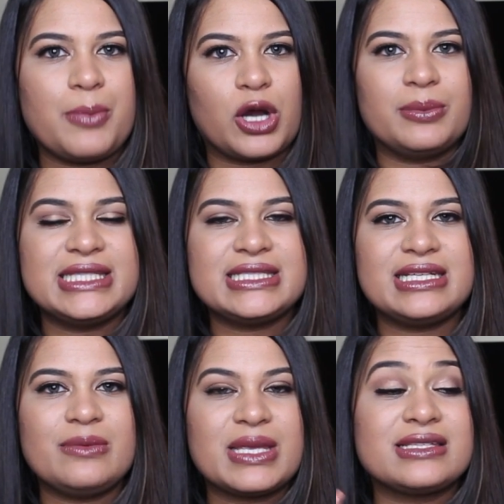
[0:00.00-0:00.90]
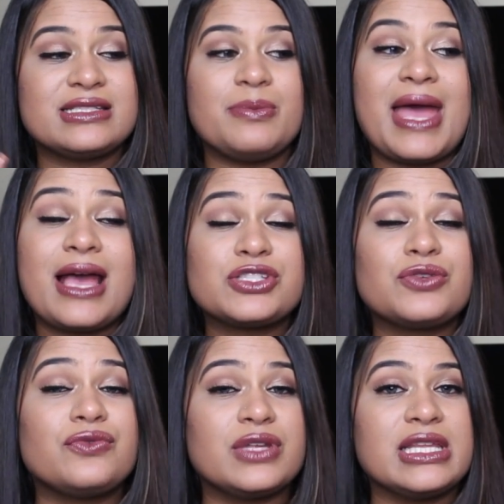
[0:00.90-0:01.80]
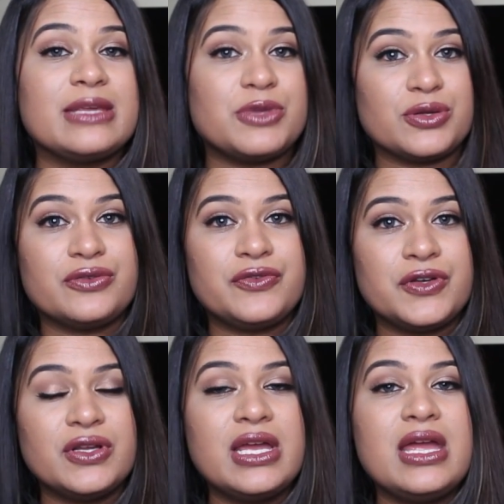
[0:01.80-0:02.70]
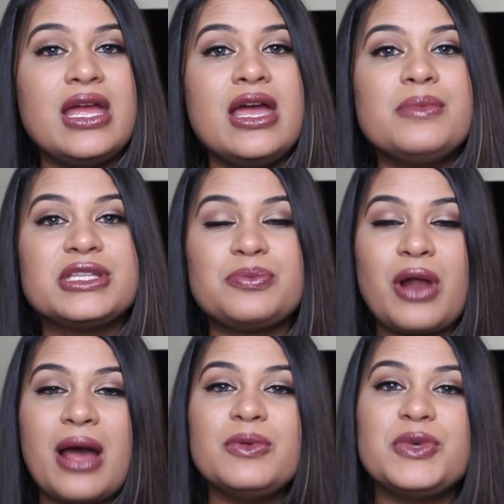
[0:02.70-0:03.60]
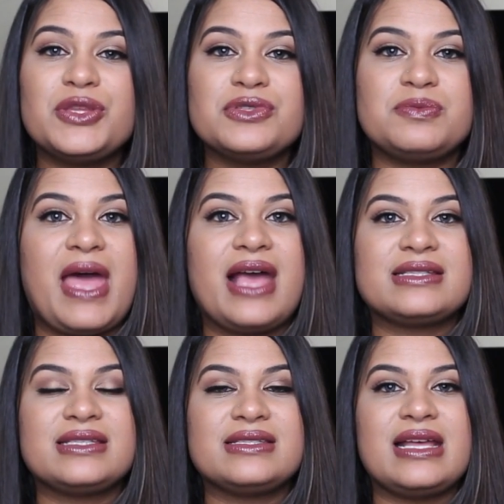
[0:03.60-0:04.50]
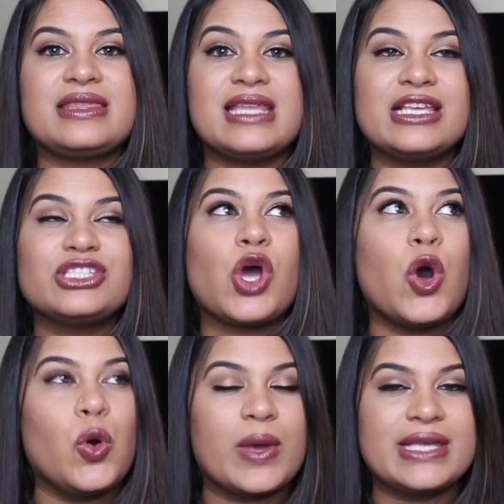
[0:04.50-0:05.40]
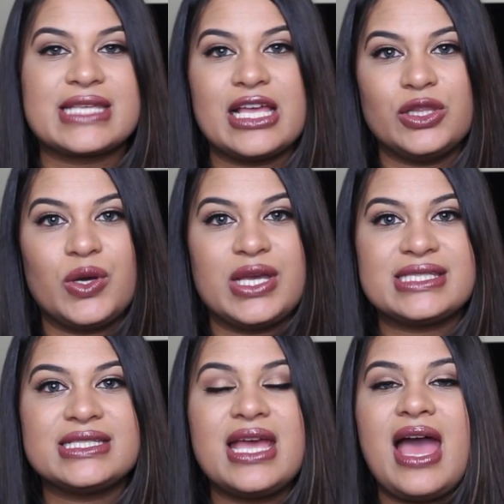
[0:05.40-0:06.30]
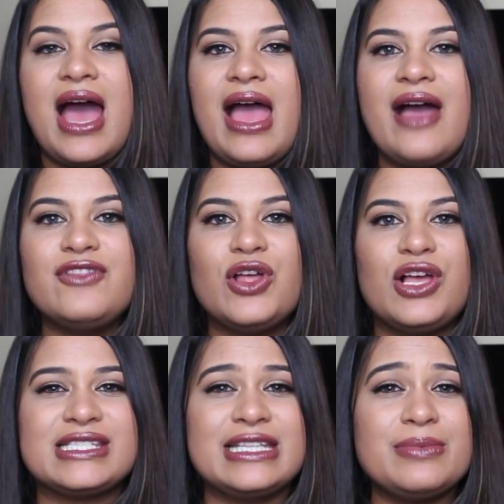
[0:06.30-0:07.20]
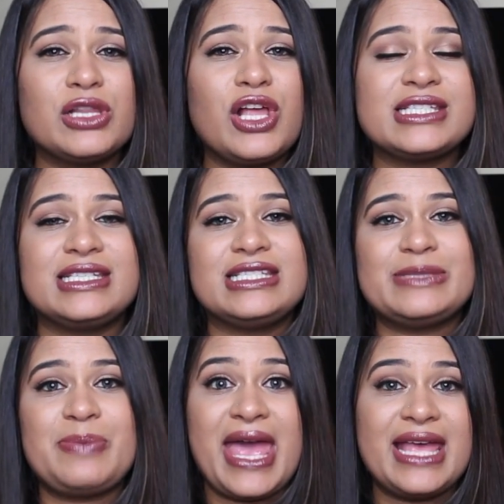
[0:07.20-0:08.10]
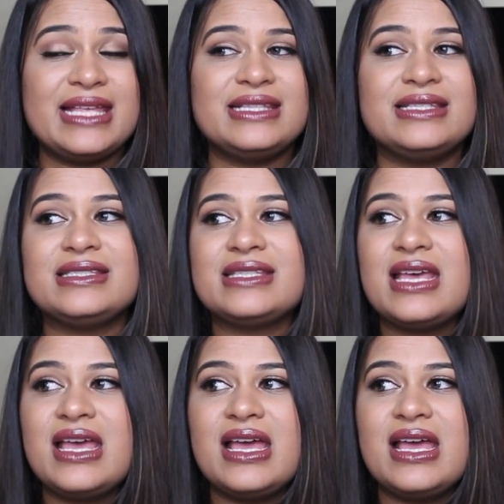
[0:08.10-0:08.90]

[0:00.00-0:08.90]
compartments in it because the bags are really beautiful. But the problem with those bags is that things always get lost. I have lost lip glosses, pens,